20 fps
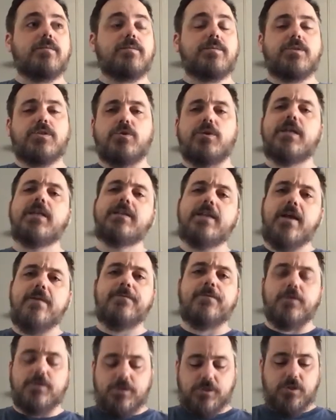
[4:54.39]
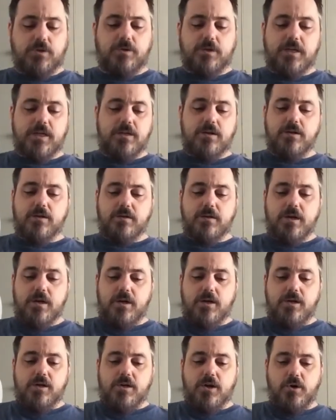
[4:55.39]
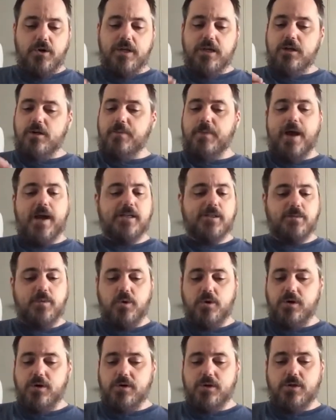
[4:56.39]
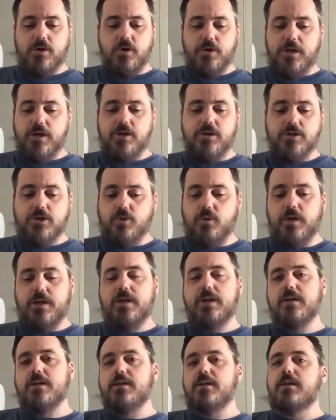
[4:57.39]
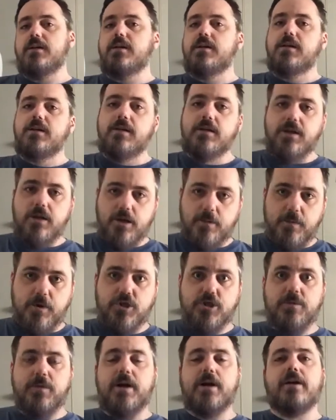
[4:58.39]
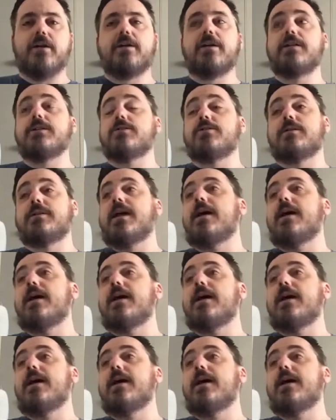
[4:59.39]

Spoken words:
So get that first. So get your passport, go get your TWIC, get your Merchant Mariner credential.